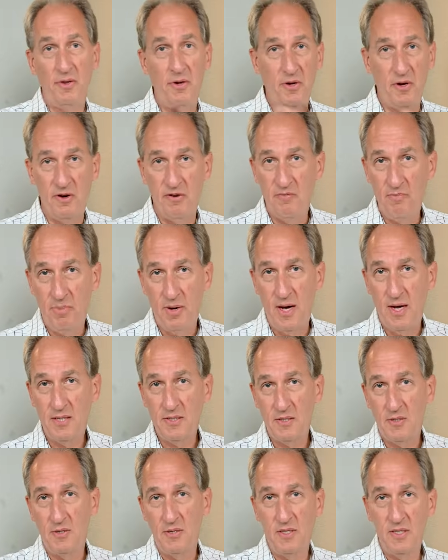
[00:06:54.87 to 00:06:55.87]
The nerve
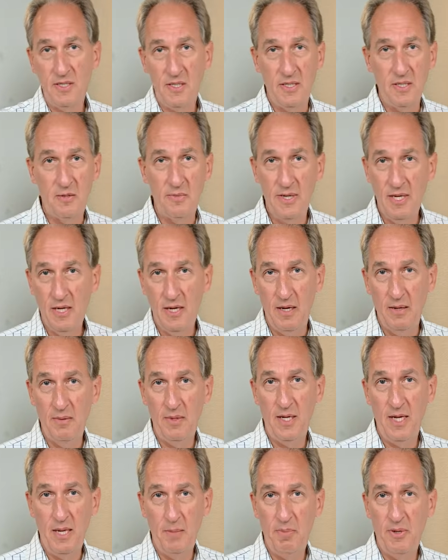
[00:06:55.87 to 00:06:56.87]
block's going to still be
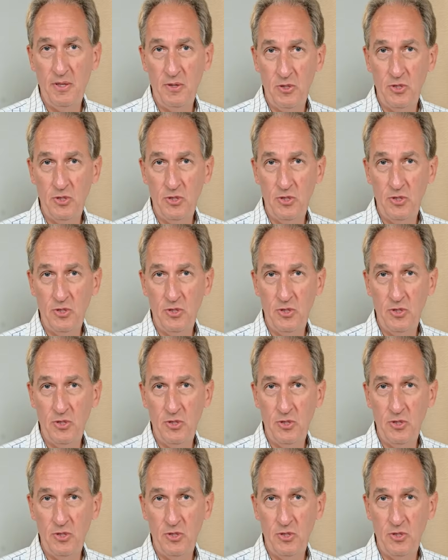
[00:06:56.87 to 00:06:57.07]
keeping